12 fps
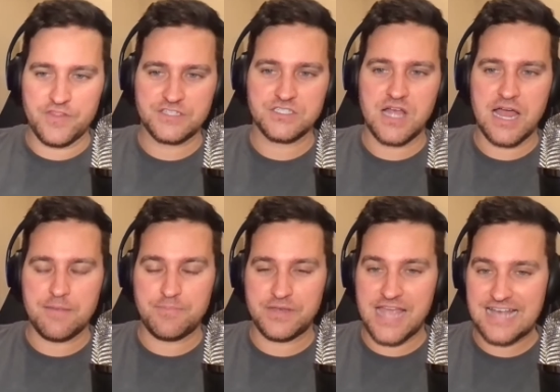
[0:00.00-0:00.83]
in this
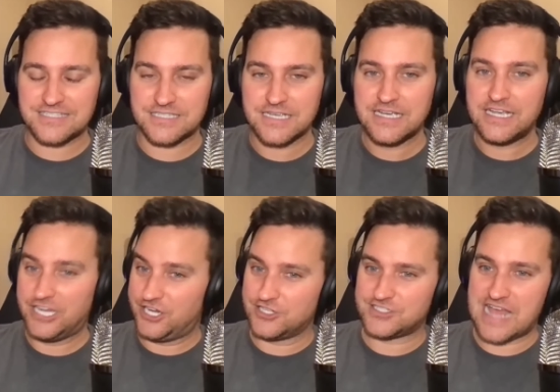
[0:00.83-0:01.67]
lineup. And yes,
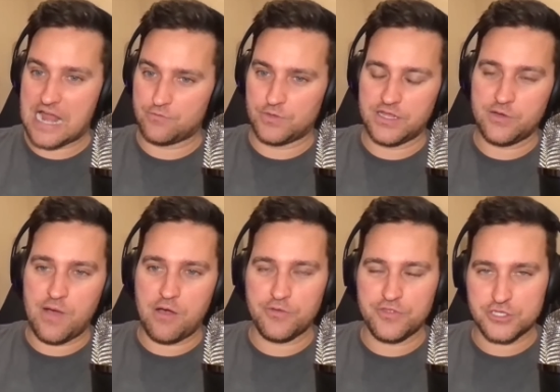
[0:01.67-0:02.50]
he does that really
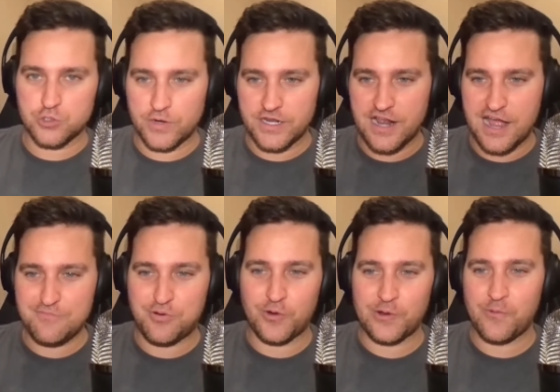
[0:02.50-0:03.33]
well with a
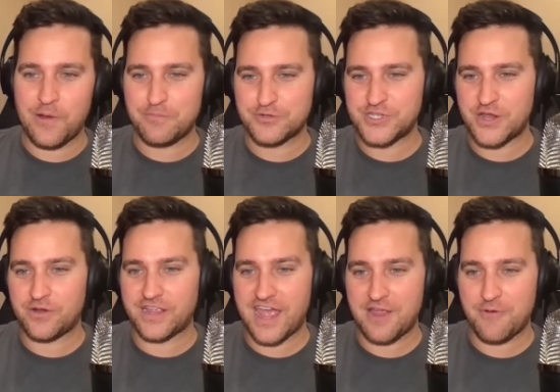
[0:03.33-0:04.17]
29.1%
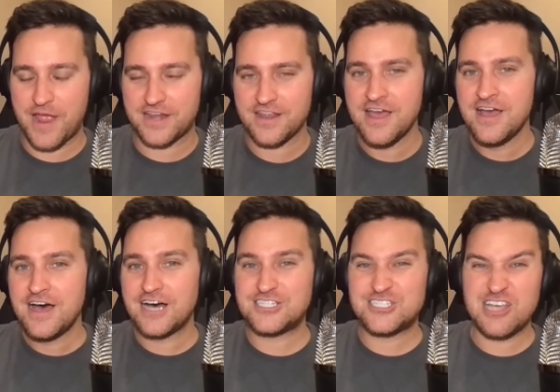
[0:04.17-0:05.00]
K rate,
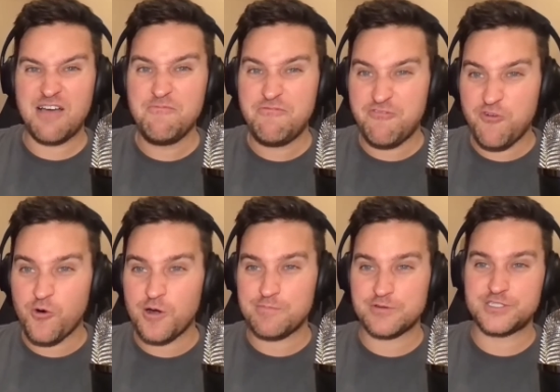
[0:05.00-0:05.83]
a sub
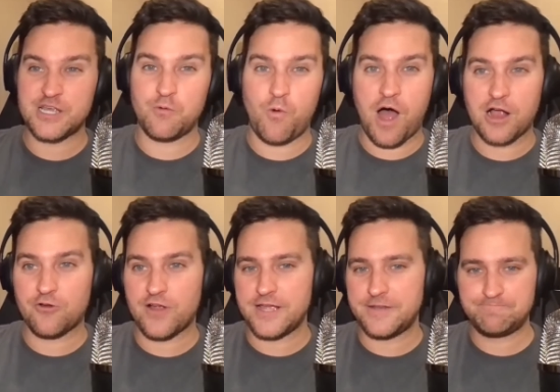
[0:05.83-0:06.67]
4%
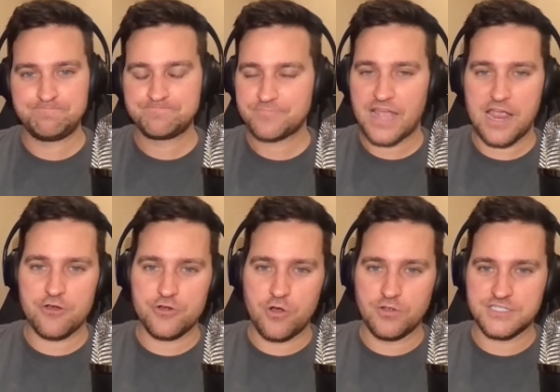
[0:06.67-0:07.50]
walk rate.
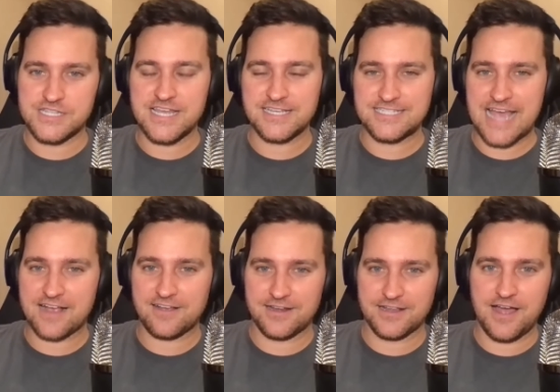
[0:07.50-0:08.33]
Aaron Nola is the
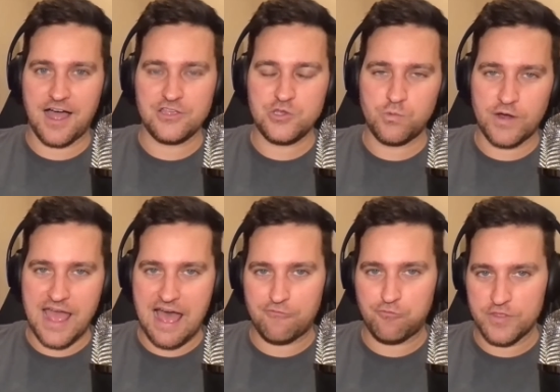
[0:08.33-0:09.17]
exact kind of guy you want
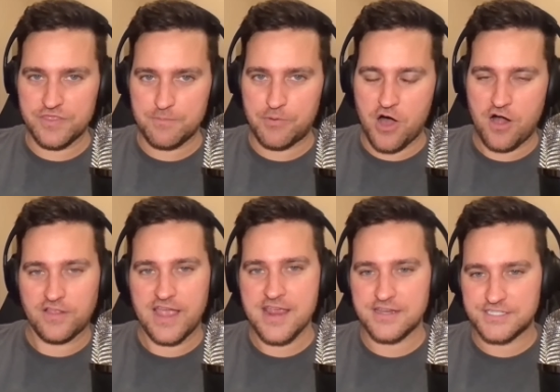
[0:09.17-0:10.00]
to have with the
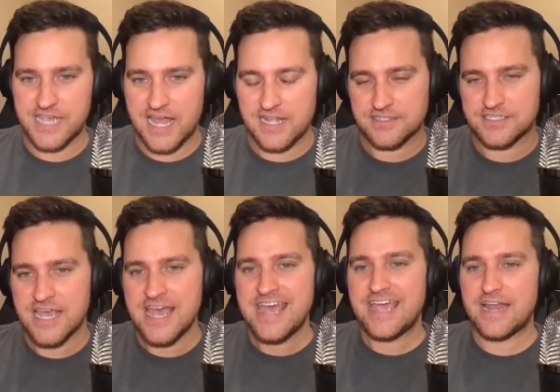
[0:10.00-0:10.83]
ball in his hands
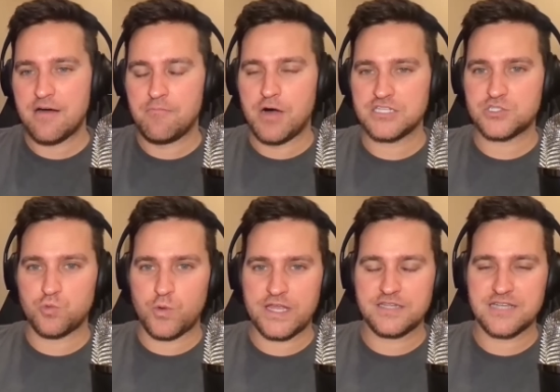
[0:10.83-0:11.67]
in a must
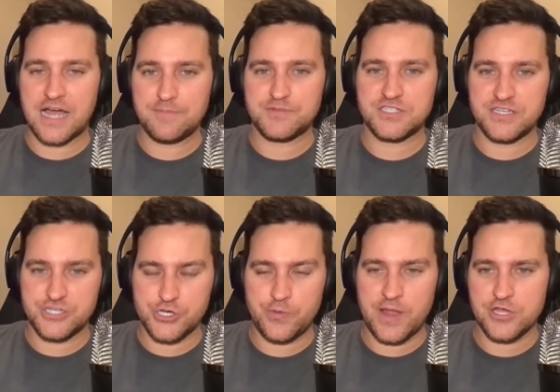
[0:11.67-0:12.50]
win type
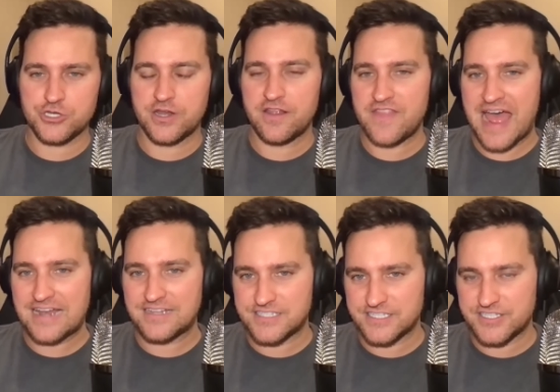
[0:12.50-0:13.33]
situation. And
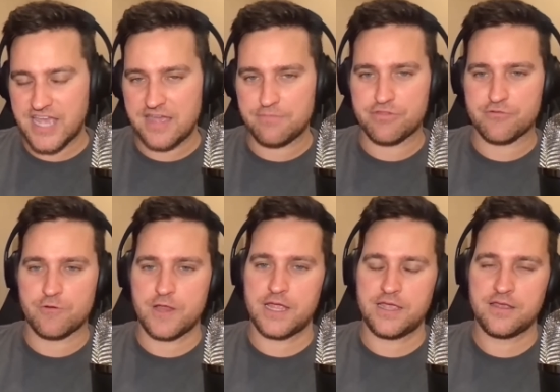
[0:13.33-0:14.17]
that is this game
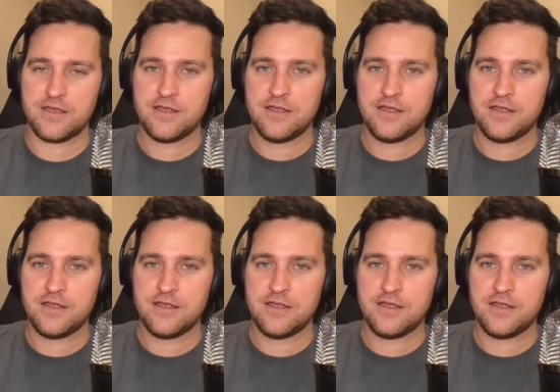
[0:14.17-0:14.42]
three,